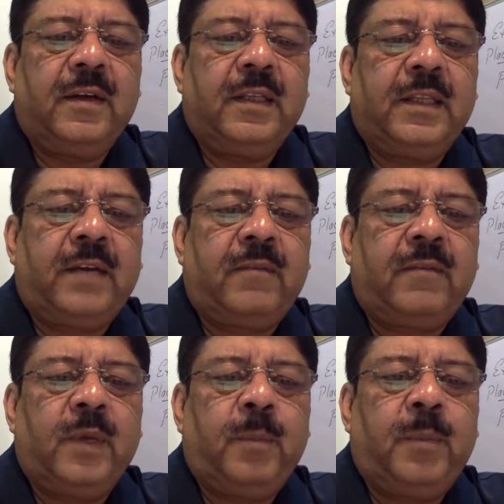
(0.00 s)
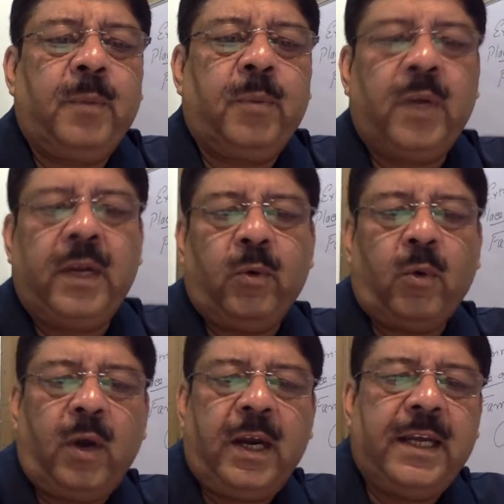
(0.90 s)
that people in
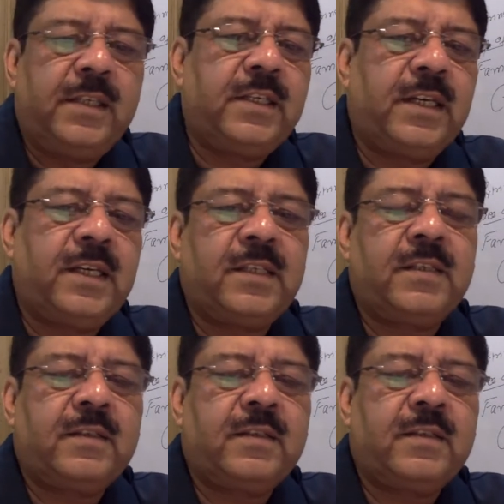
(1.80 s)
old ages